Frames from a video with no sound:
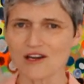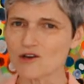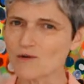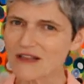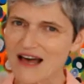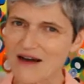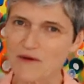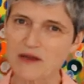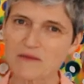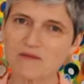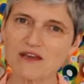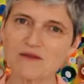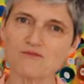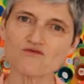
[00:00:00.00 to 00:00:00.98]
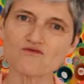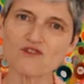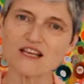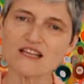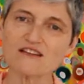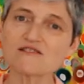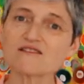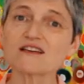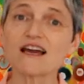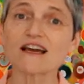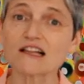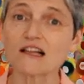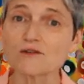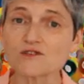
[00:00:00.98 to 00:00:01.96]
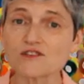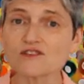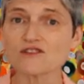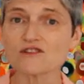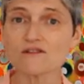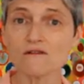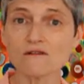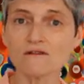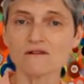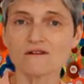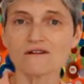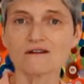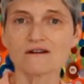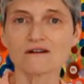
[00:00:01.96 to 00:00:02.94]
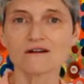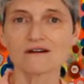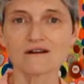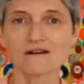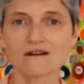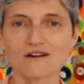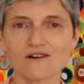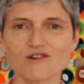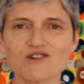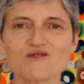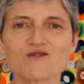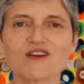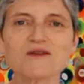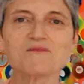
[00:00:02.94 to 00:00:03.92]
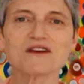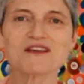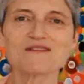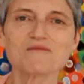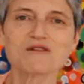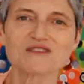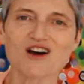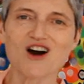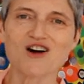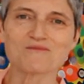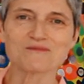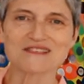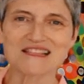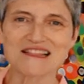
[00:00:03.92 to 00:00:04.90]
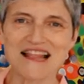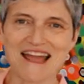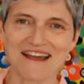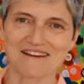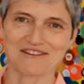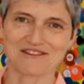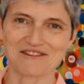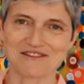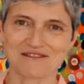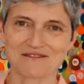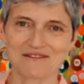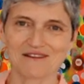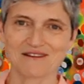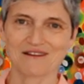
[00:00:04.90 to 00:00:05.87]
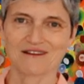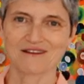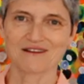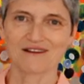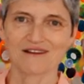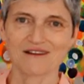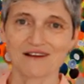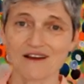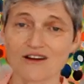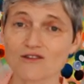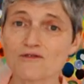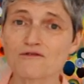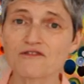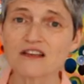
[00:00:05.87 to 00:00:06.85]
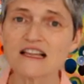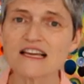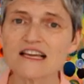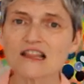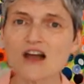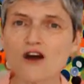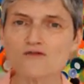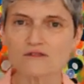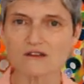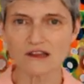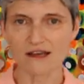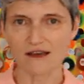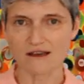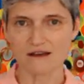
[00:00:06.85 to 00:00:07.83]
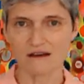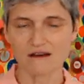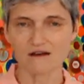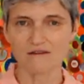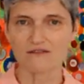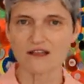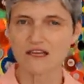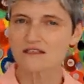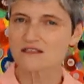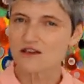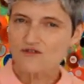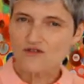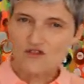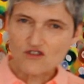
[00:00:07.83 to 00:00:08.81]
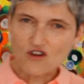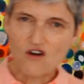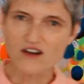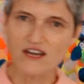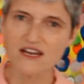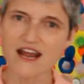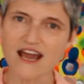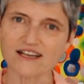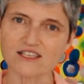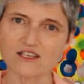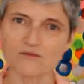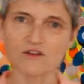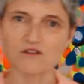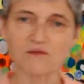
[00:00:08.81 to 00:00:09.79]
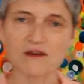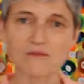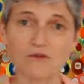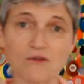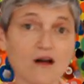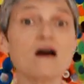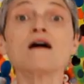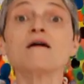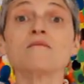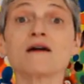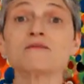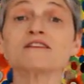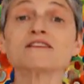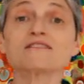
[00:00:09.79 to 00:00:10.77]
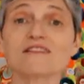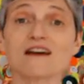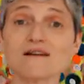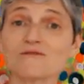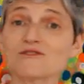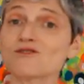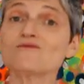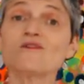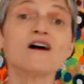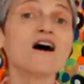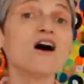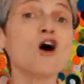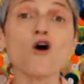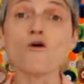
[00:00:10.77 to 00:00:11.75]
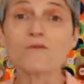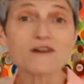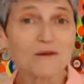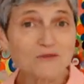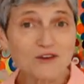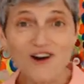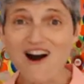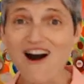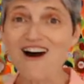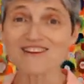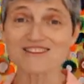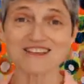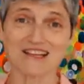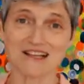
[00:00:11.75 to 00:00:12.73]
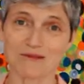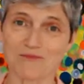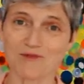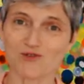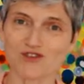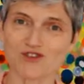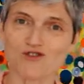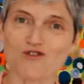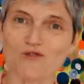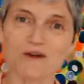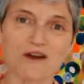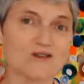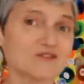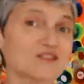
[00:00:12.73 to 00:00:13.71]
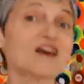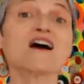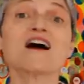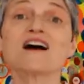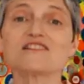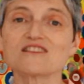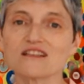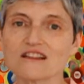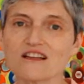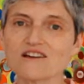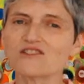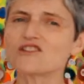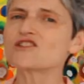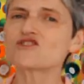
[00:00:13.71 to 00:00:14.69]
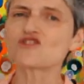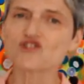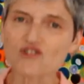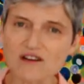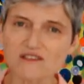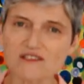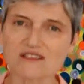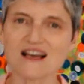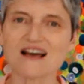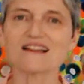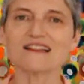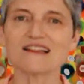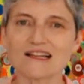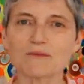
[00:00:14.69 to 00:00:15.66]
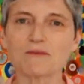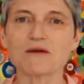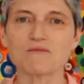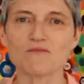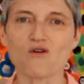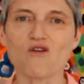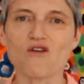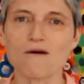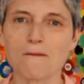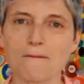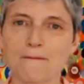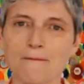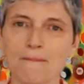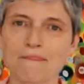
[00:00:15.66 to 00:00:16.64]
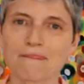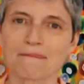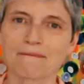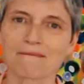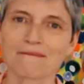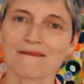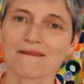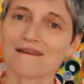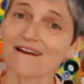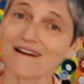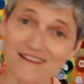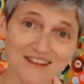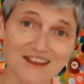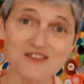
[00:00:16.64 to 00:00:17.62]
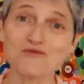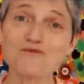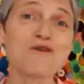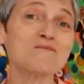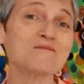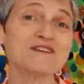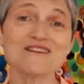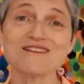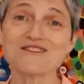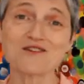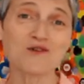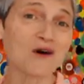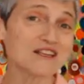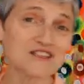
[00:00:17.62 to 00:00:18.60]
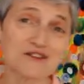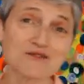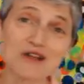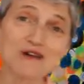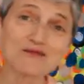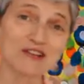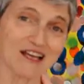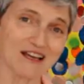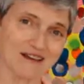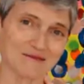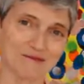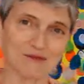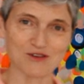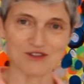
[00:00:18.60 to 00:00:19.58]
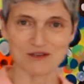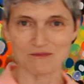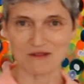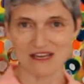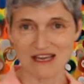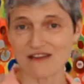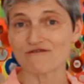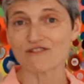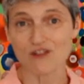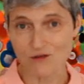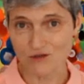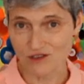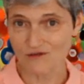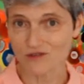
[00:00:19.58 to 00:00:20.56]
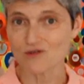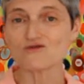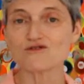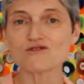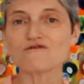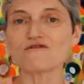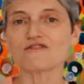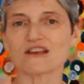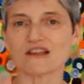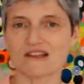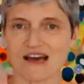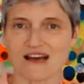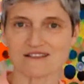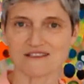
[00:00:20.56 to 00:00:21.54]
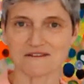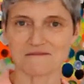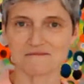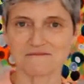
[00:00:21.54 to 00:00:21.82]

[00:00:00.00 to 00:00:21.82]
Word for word: Are you allowing people really to get close to you? Or are you keeping them at arm's length? Are you feeling lonely? Feeling as though you're not connecting with people? Maybe it's time to open up your heart a little more, Scorpios, and to learn to trust that little bit more. And then you won't be quite so lonely, possibly, for those of you who do feel that.